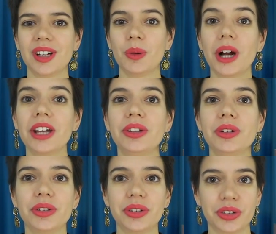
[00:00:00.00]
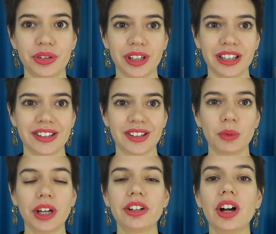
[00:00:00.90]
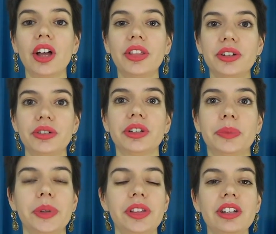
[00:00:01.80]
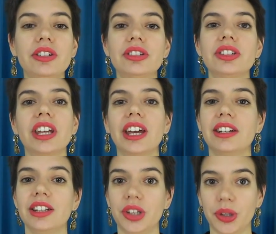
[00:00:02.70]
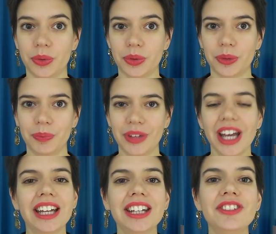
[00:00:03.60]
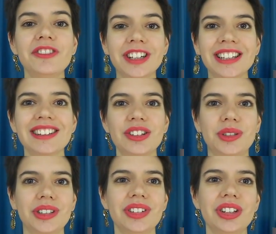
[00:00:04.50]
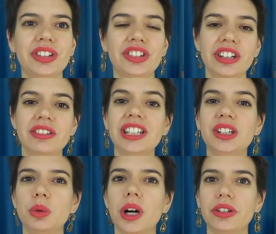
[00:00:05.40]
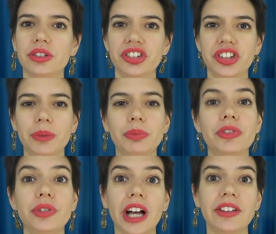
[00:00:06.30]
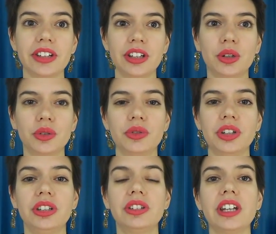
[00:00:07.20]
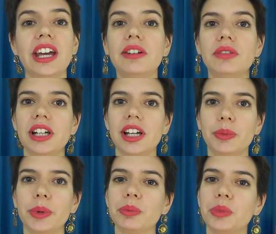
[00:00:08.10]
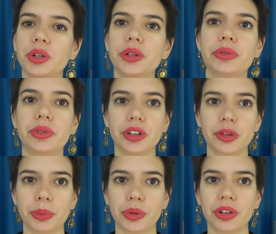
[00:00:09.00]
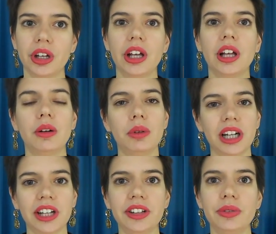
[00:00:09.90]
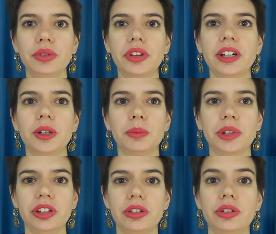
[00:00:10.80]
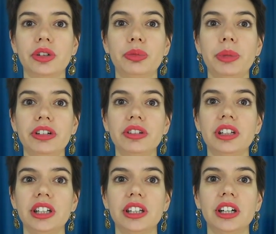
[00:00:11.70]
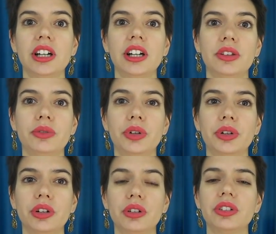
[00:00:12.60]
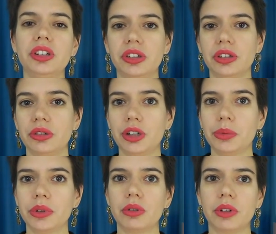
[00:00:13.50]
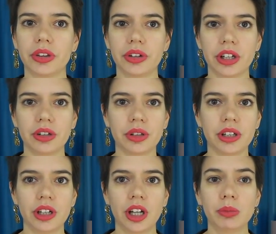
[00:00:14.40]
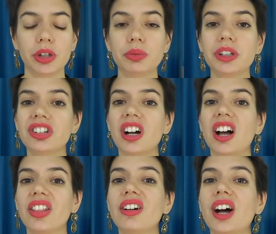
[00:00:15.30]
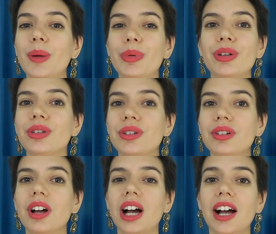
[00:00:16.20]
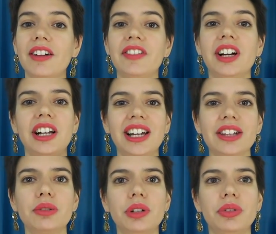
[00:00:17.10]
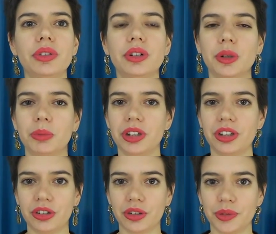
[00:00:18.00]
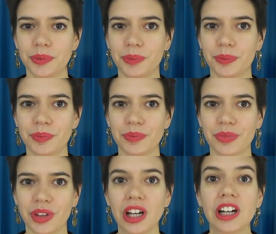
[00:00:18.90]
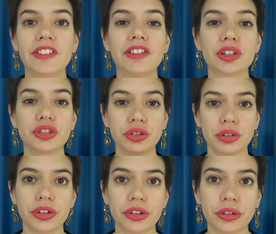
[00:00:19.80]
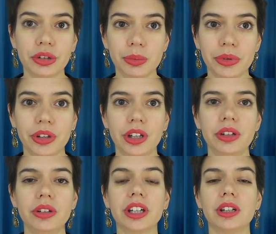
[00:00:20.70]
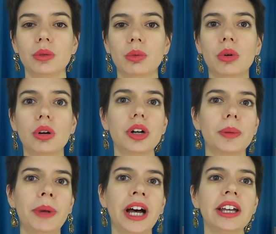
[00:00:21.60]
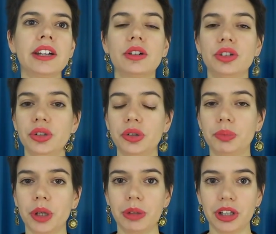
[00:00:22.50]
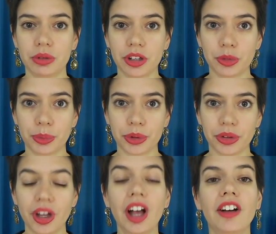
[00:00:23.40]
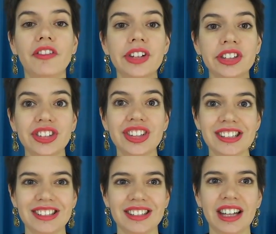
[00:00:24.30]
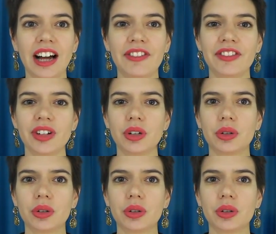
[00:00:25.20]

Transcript: Why use the trains? What other transportation can I use? In France, trains are generally quite a cheap, fast and convenient and reliable mode of transport, relative to their competitors, especially for long-distance trips around the country. But which other option do you have? Let's review the competition. For shortest trips, you can walk, bike or use public transport. French cities have